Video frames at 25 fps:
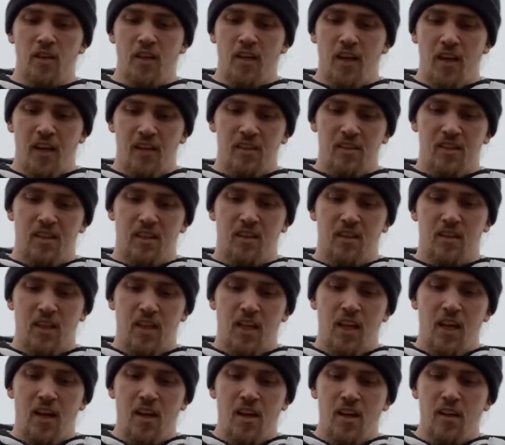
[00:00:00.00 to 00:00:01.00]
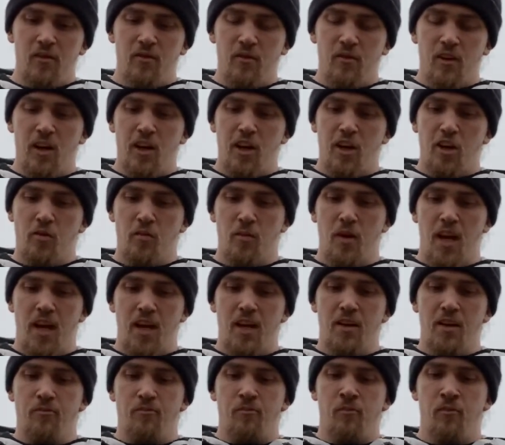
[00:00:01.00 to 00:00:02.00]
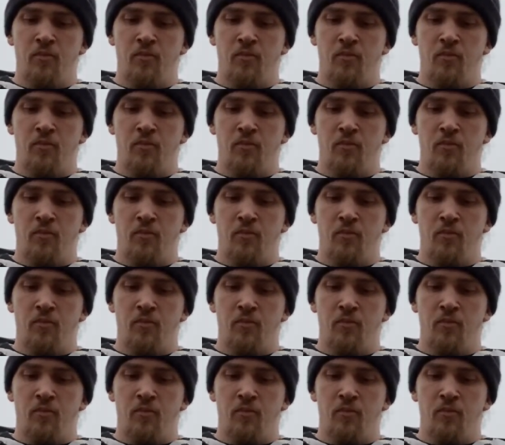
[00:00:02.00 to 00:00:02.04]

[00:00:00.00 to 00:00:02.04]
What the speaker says: instantly, very humane,